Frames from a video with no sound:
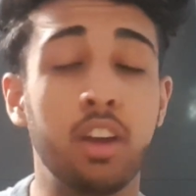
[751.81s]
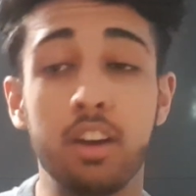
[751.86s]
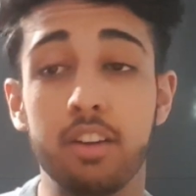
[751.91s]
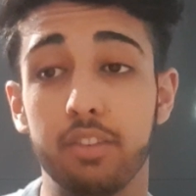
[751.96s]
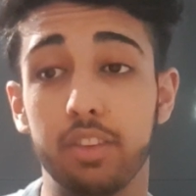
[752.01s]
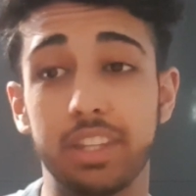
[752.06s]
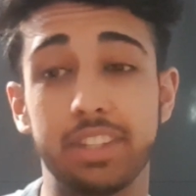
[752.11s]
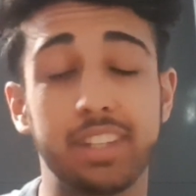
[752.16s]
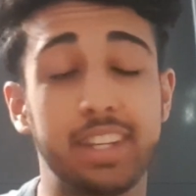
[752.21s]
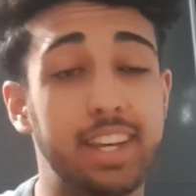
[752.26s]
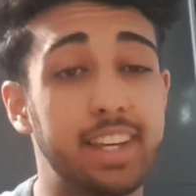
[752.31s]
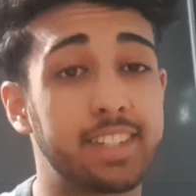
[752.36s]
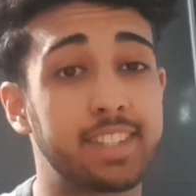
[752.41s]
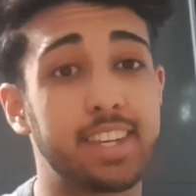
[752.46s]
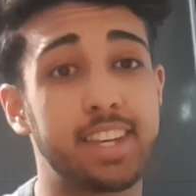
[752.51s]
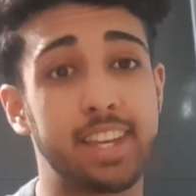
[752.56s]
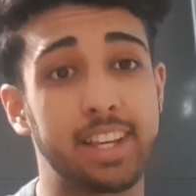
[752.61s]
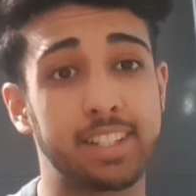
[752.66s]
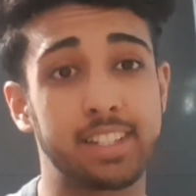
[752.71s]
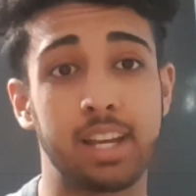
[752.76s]
for the TSA
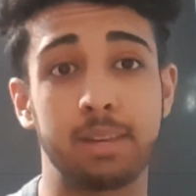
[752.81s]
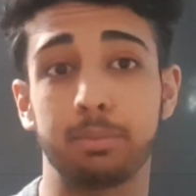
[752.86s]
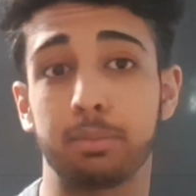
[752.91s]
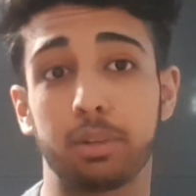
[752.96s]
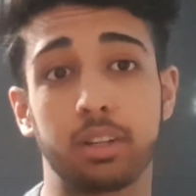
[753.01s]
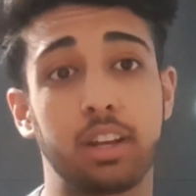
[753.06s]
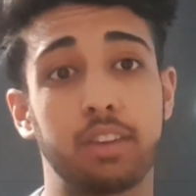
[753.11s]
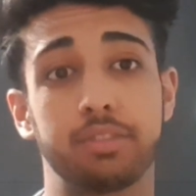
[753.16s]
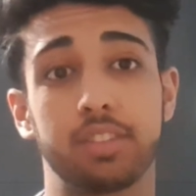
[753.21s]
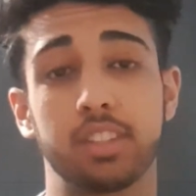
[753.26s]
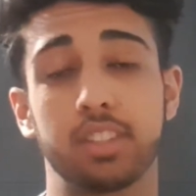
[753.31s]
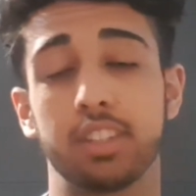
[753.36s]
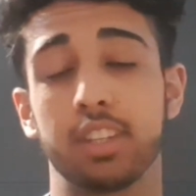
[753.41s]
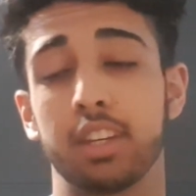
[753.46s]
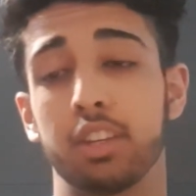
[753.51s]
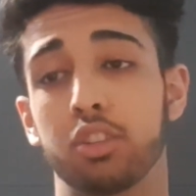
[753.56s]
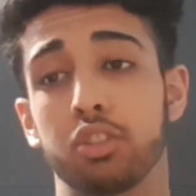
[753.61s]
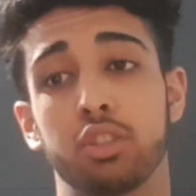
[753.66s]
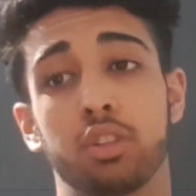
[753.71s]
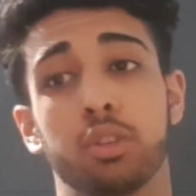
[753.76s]
exam I'm going to have to
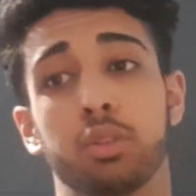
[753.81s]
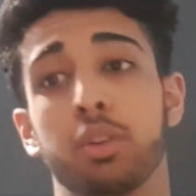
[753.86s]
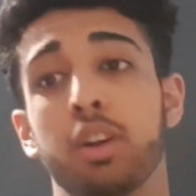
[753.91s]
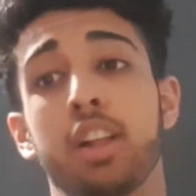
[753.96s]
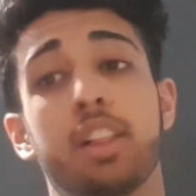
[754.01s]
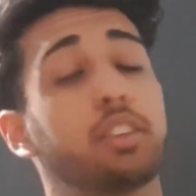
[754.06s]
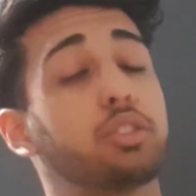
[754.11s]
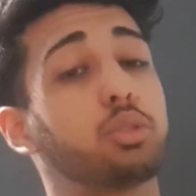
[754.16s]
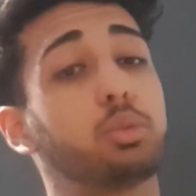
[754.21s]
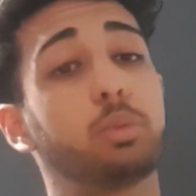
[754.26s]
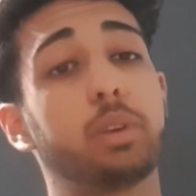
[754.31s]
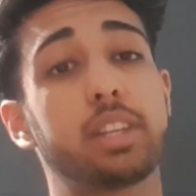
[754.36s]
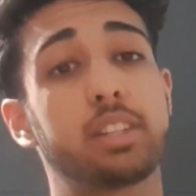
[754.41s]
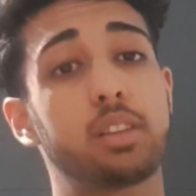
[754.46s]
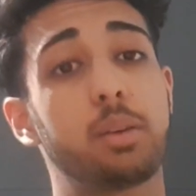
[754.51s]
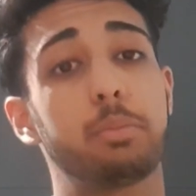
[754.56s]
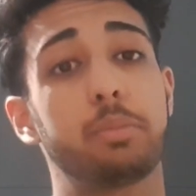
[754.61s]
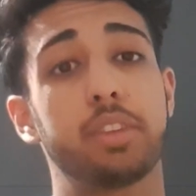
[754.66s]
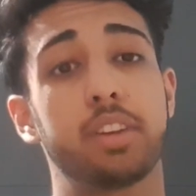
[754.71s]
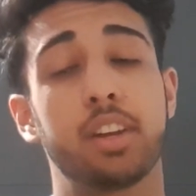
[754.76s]
sit. So there's always
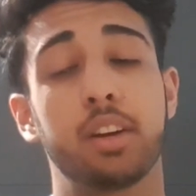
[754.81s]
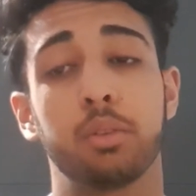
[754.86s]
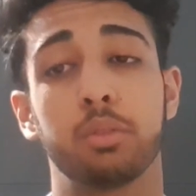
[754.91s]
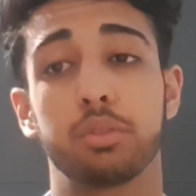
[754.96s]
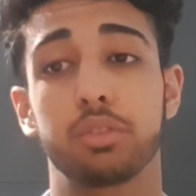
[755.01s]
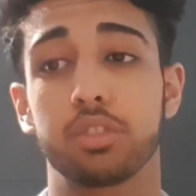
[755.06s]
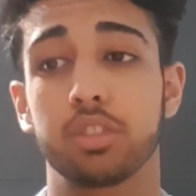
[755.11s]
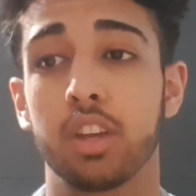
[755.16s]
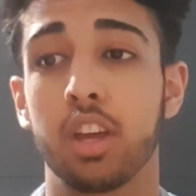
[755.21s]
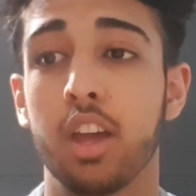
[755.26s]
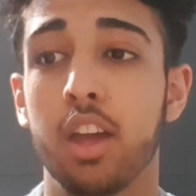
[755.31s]
something else.